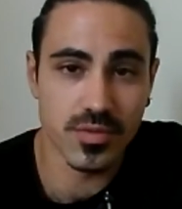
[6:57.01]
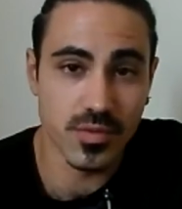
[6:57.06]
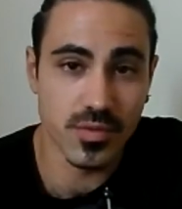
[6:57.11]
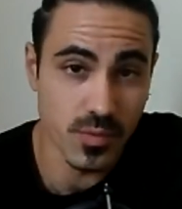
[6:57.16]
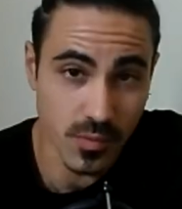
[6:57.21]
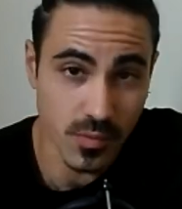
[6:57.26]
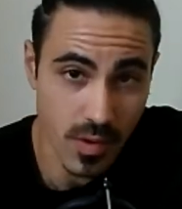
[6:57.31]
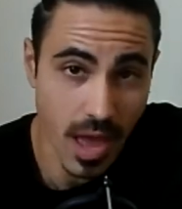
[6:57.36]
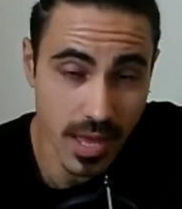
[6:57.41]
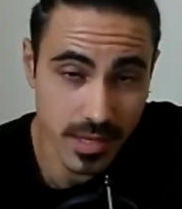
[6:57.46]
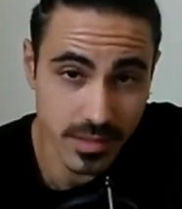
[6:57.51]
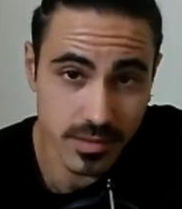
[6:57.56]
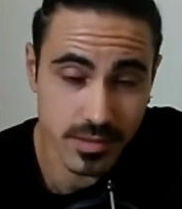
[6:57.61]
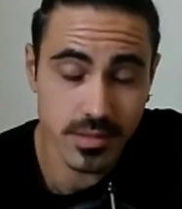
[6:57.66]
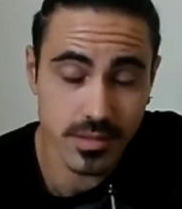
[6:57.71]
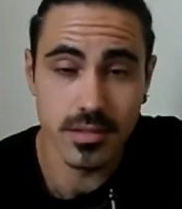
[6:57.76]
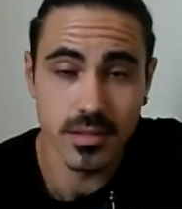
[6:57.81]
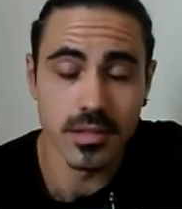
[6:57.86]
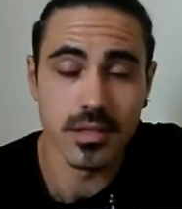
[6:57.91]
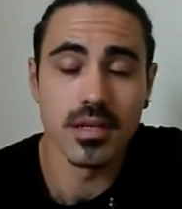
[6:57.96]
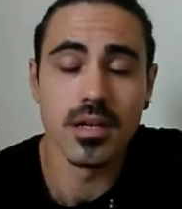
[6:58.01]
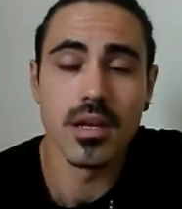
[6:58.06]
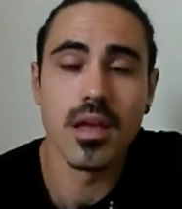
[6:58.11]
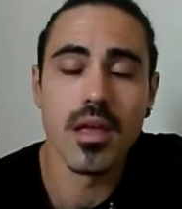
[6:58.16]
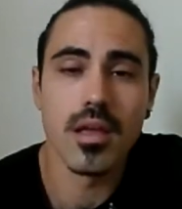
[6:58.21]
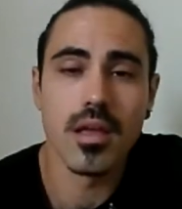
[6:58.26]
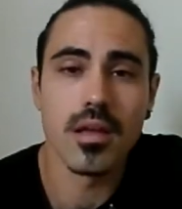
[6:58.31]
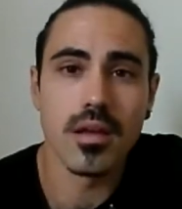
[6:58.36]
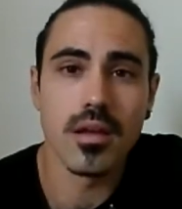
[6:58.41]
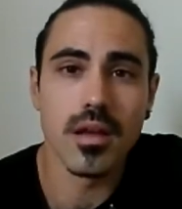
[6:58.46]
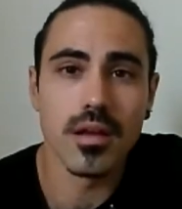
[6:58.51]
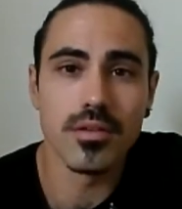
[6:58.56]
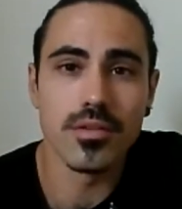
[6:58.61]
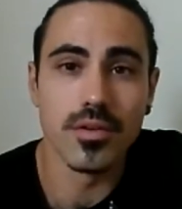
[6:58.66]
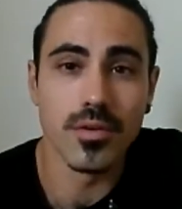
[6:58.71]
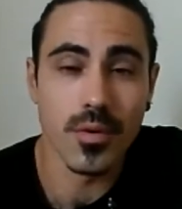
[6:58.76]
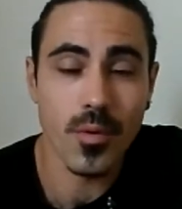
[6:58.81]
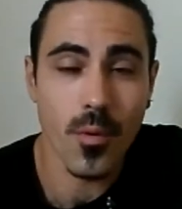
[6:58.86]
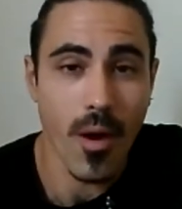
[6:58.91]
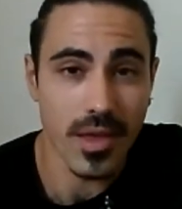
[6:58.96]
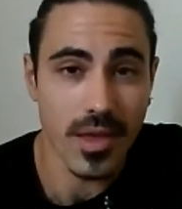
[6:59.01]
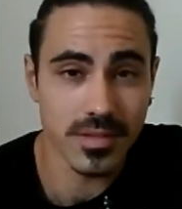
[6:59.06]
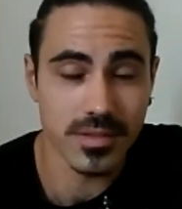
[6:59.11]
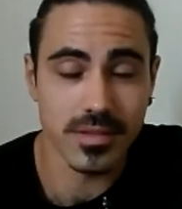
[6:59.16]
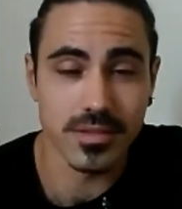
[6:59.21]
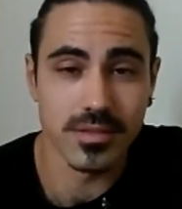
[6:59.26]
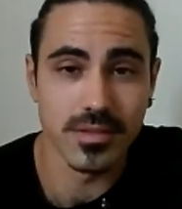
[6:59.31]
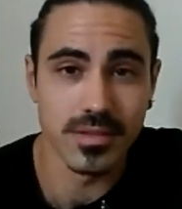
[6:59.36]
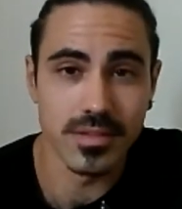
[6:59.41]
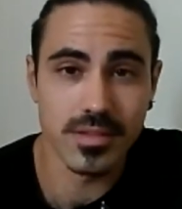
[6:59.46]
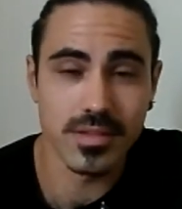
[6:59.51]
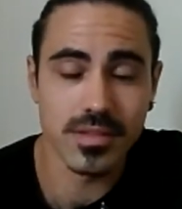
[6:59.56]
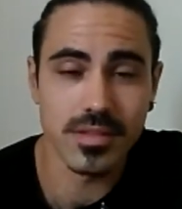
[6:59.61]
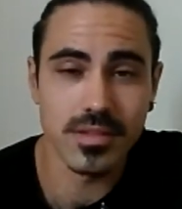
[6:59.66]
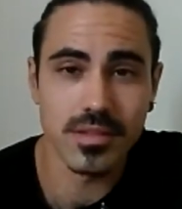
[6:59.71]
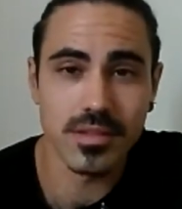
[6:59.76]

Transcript: to answer your questions?